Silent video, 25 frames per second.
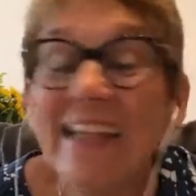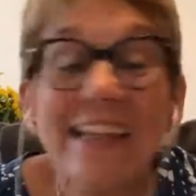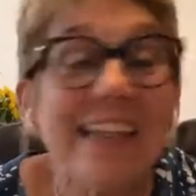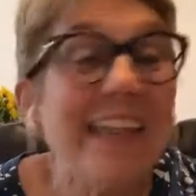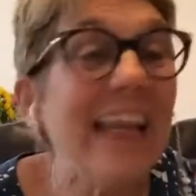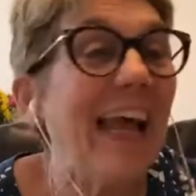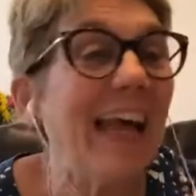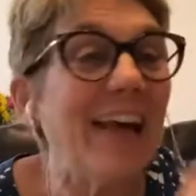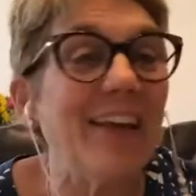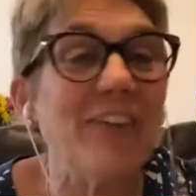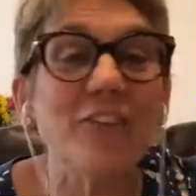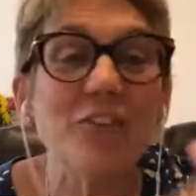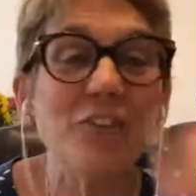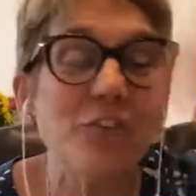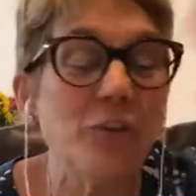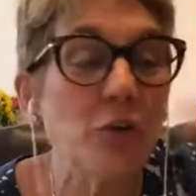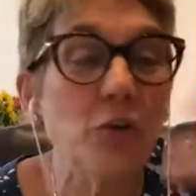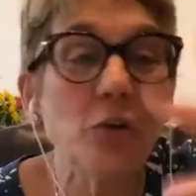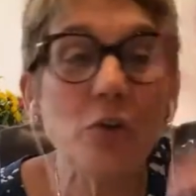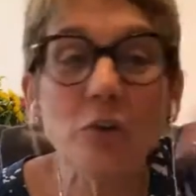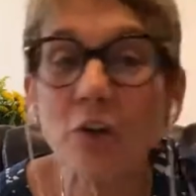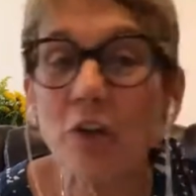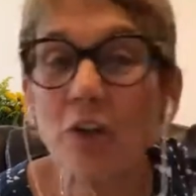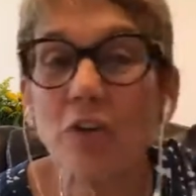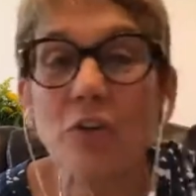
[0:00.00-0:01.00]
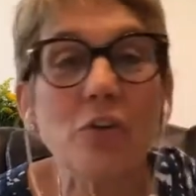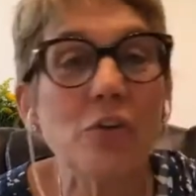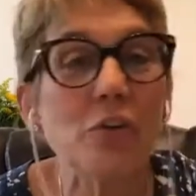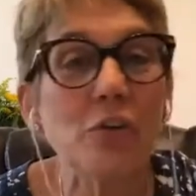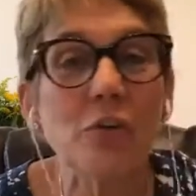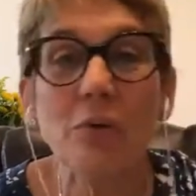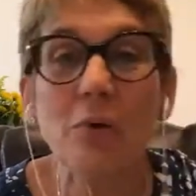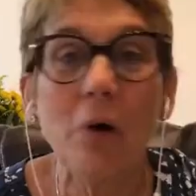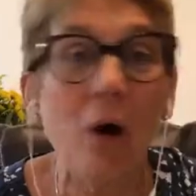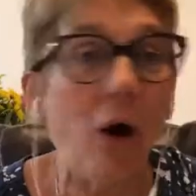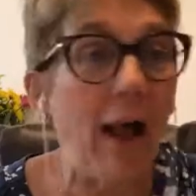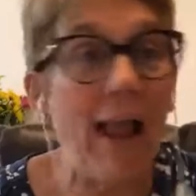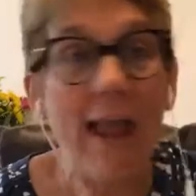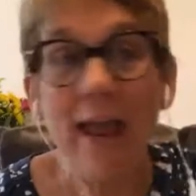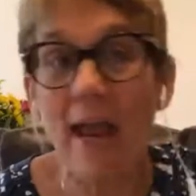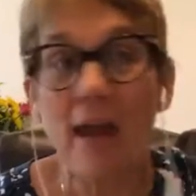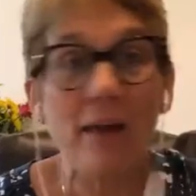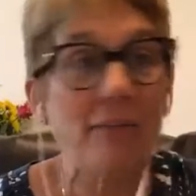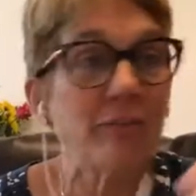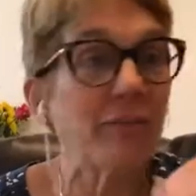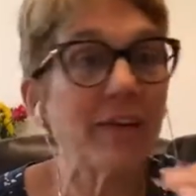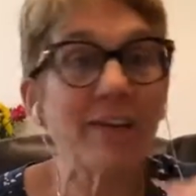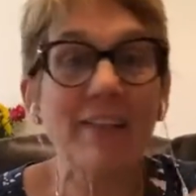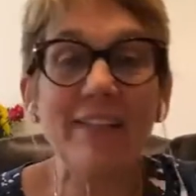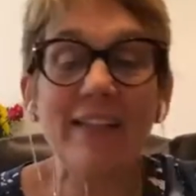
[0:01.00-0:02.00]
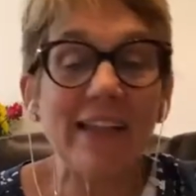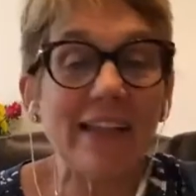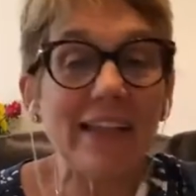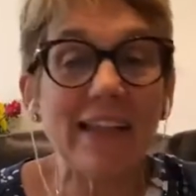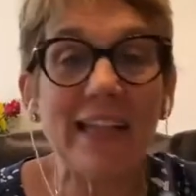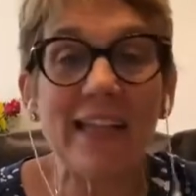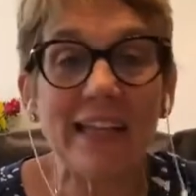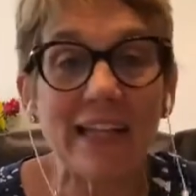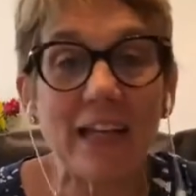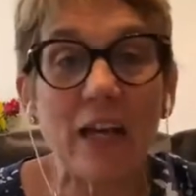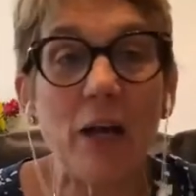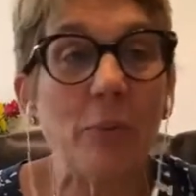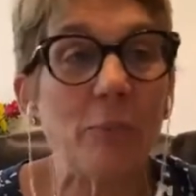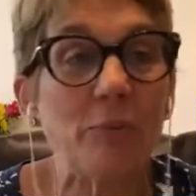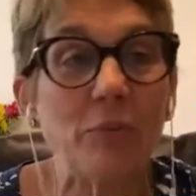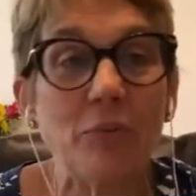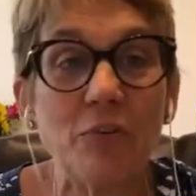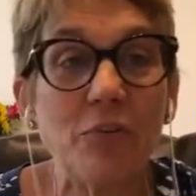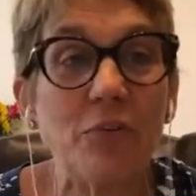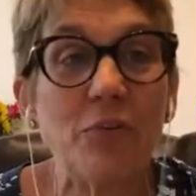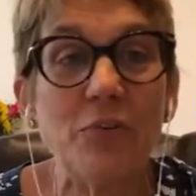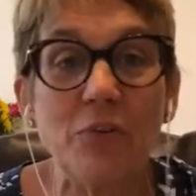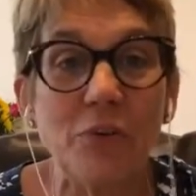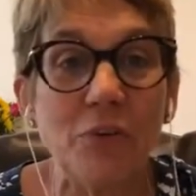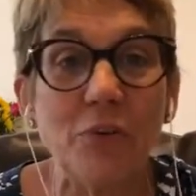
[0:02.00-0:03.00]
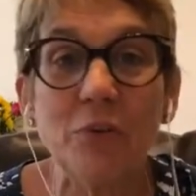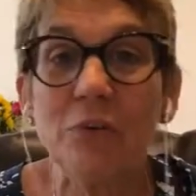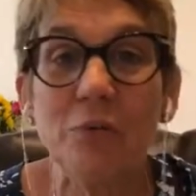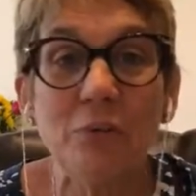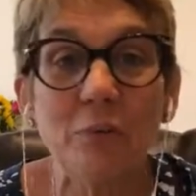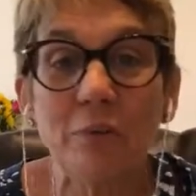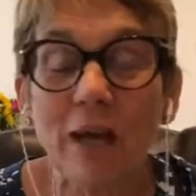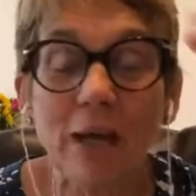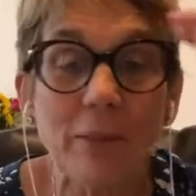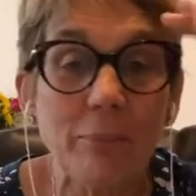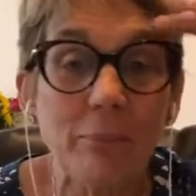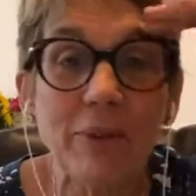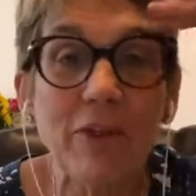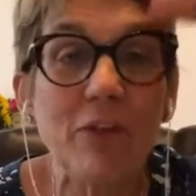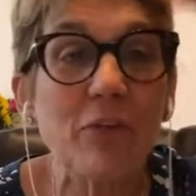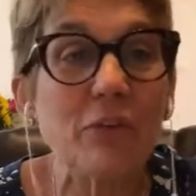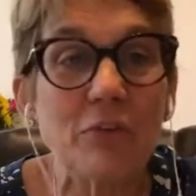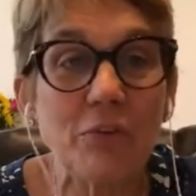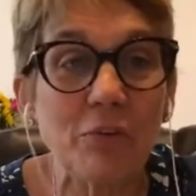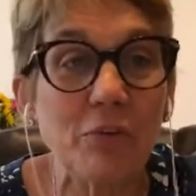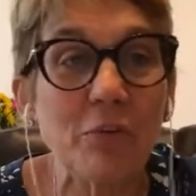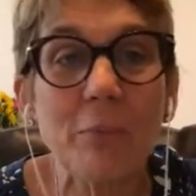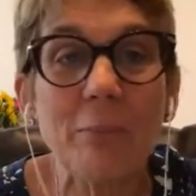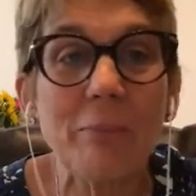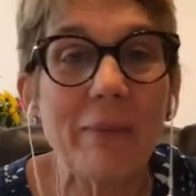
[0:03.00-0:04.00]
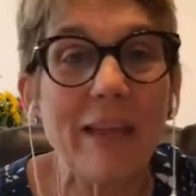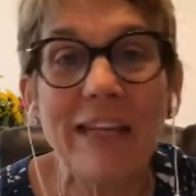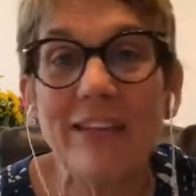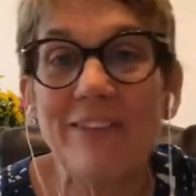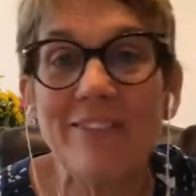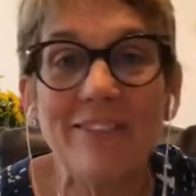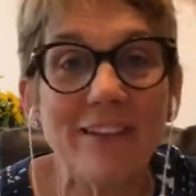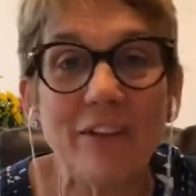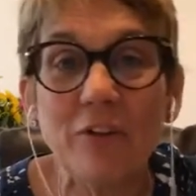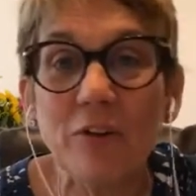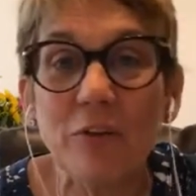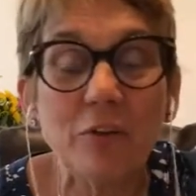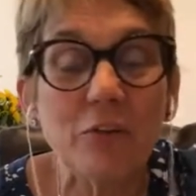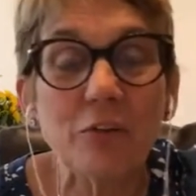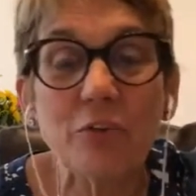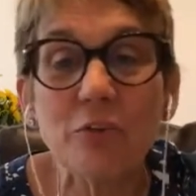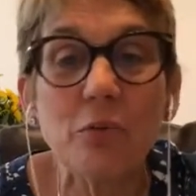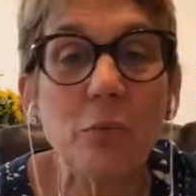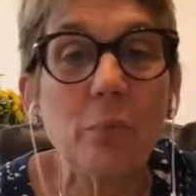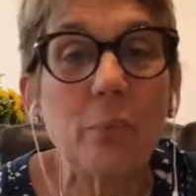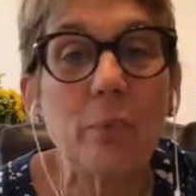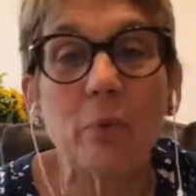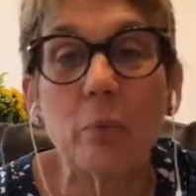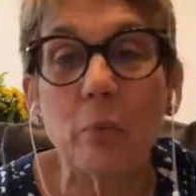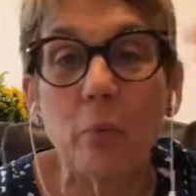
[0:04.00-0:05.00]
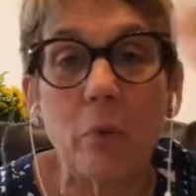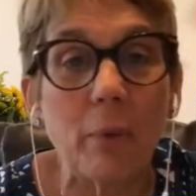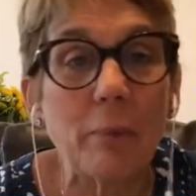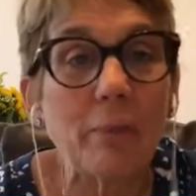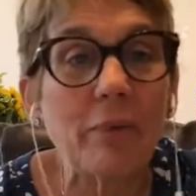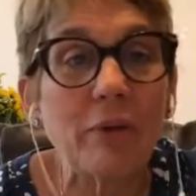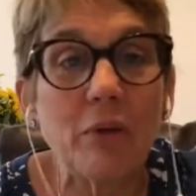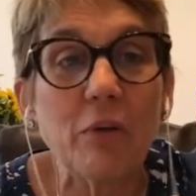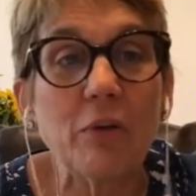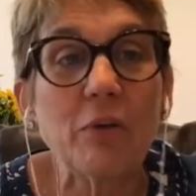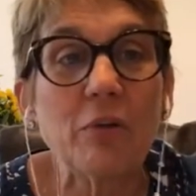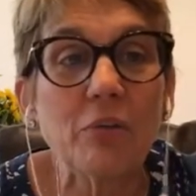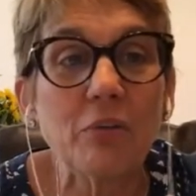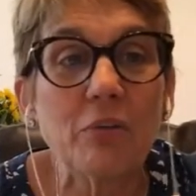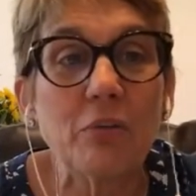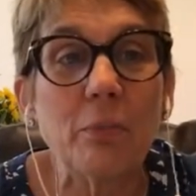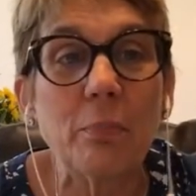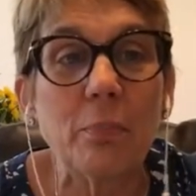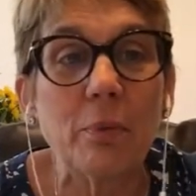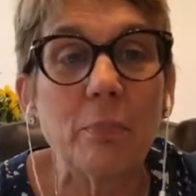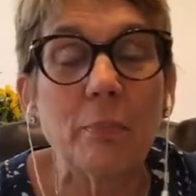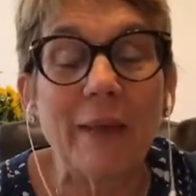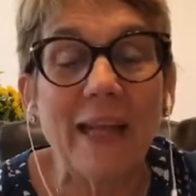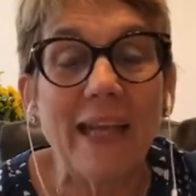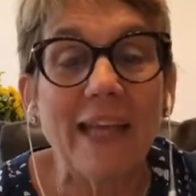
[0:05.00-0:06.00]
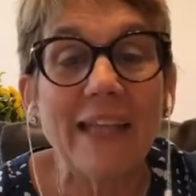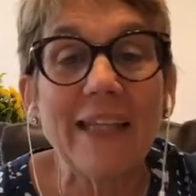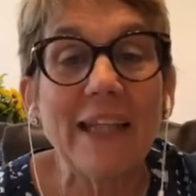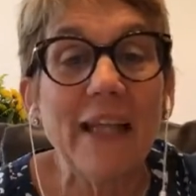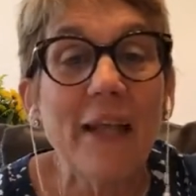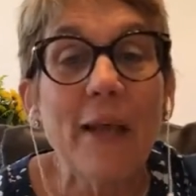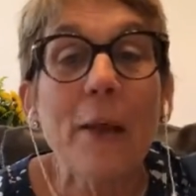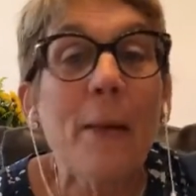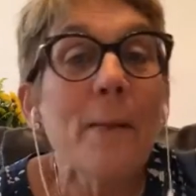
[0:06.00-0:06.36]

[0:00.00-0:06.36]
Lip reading: Yes, you could do everything that comes to you, right? Because you're amazing. You're a superwoman. You're a superman.